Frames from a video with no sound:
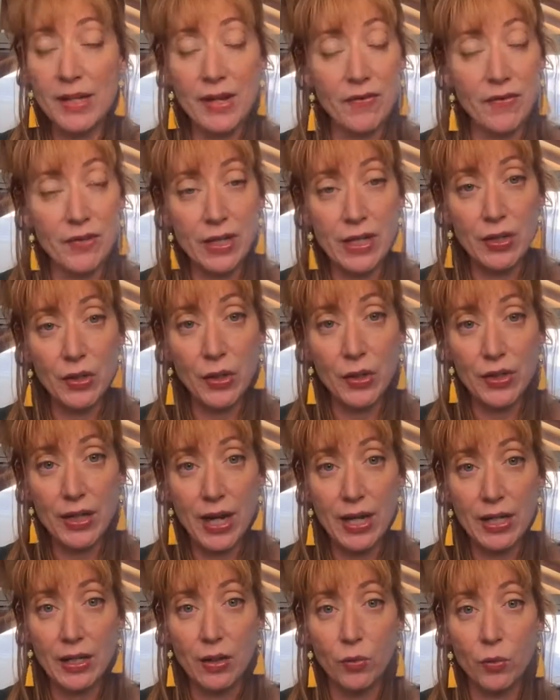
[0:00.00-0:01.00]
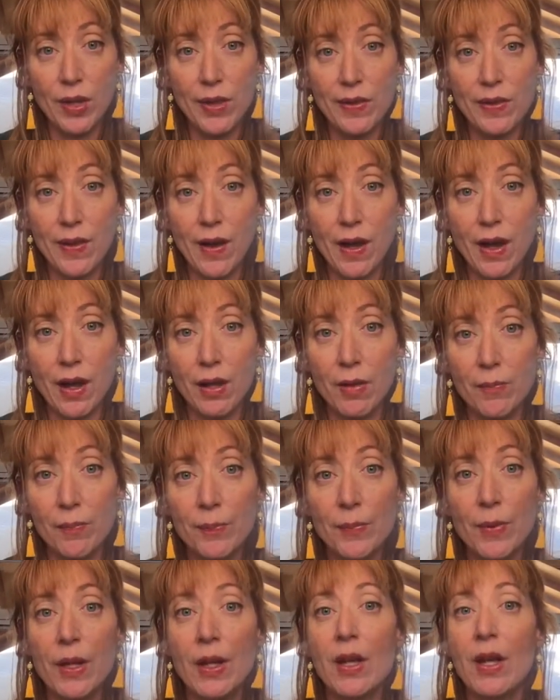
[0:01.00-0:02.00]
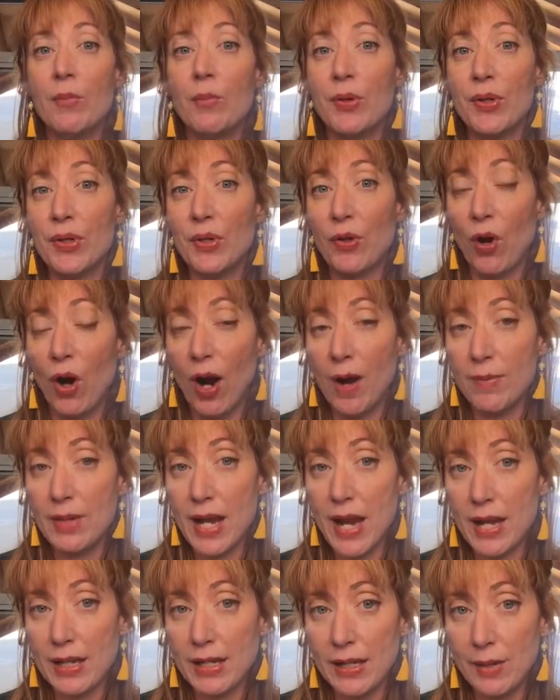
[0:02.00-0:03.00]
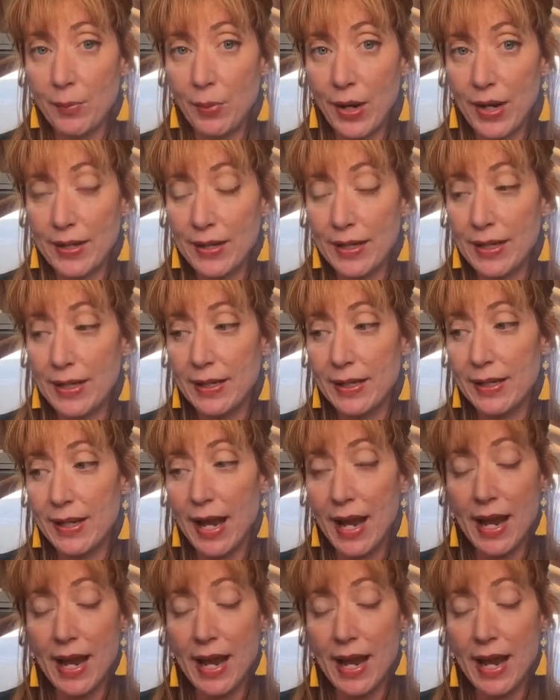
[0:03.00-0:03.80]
Definitely don't take it with prescribed antidepressants.